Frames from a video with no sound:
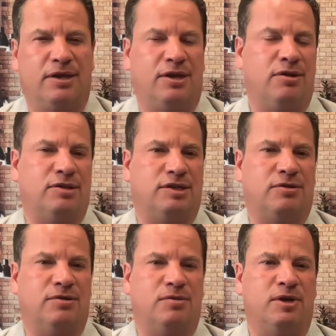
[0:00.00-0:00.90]

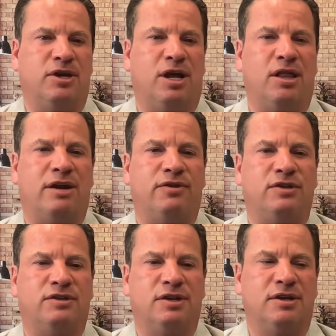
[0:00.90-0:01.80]
So a lot of
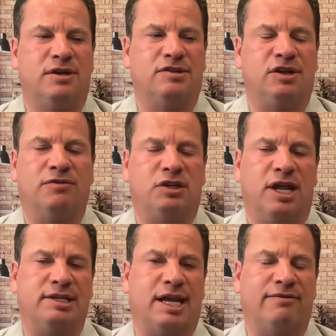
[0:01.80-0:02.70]
us
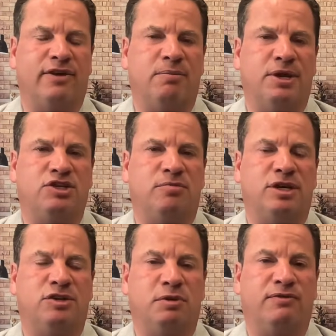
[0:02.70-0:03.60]
self-select out of ambition
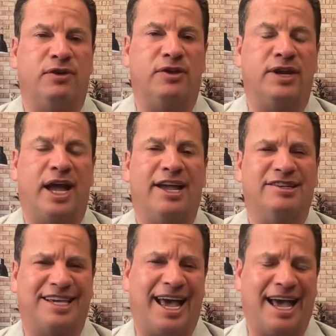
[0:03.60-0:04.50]
because we feel the die is
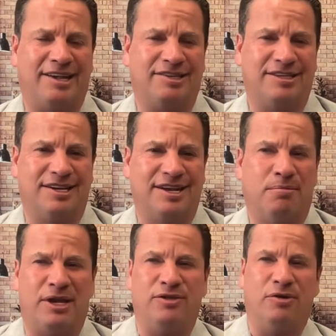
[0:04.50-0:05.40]
cast
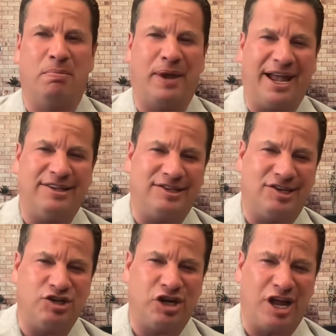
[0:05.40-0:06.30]
by either a bad
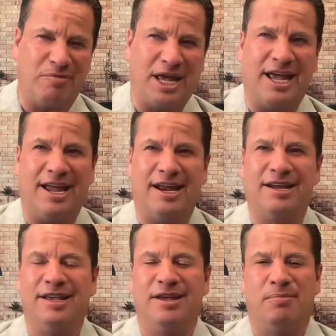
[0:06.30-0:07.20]
decision I made,
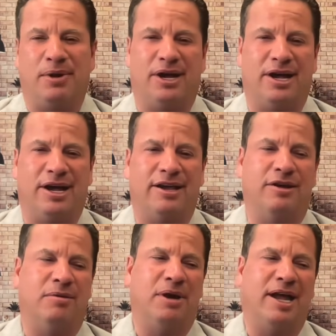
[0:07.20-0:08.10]
by
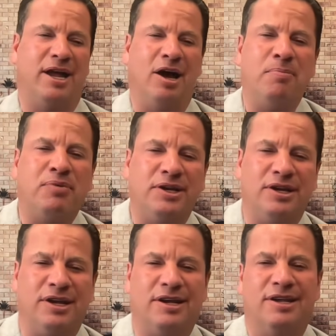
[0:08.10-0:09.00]
my
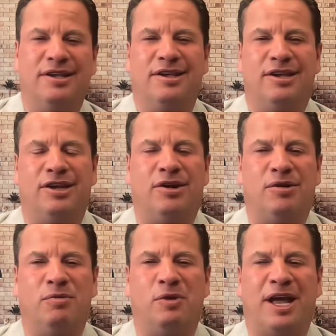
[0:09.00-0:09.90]
upbringing,
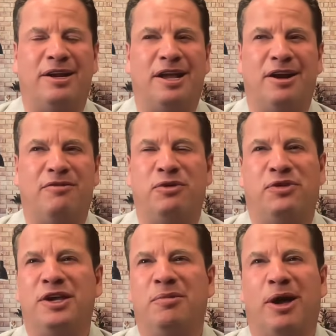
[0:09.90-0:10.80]
and if you
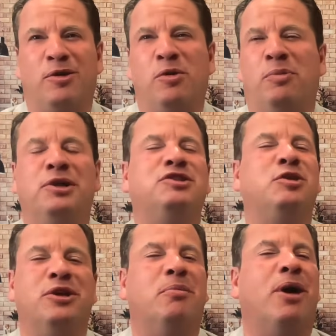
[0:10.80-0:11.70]
think about who puts
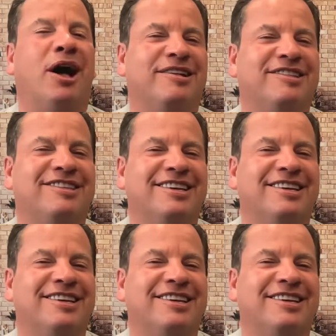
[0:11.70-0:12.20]
you in a box,